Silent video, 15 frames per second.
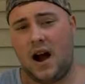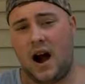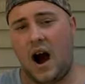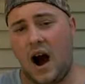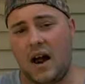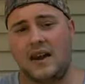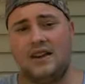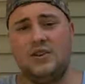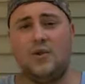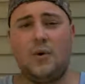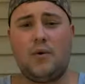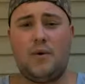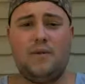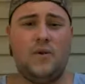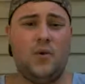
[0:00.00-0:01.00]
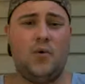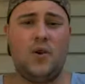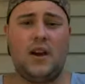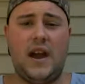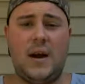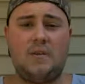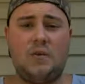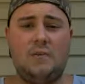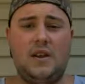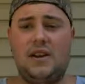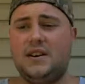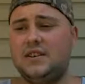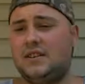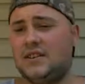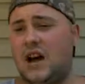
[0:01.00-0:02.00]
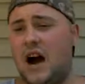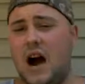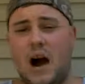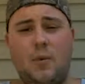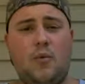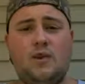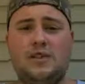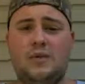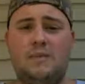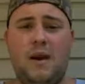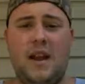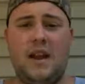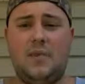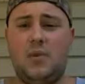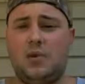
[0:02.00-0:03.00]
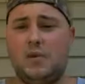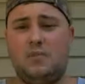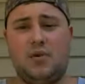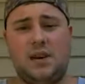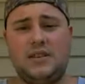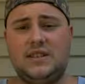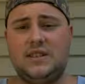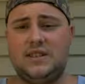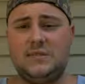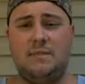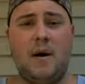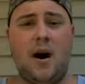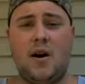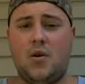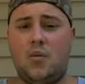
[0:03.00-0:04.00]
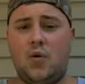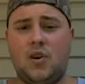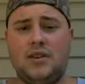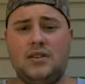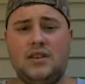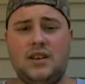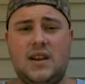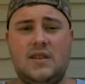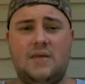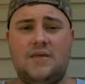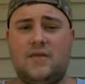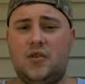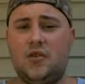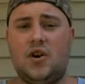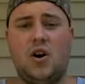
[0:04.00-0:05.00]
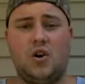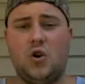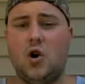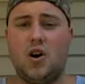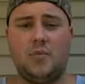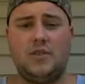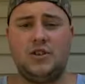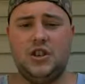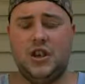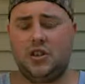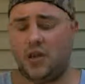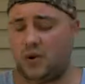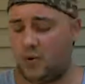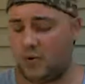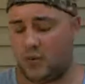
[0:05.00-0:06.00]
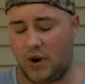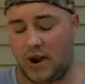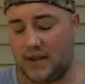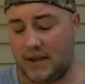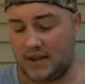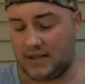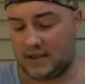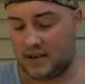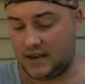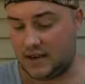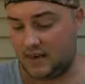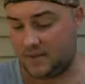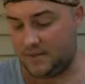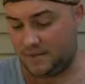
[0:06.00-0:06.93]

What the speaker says: I didn't do a review on camera because I wasn't paying what the price of this bottle was for a garbage e-liquid when I tasted it.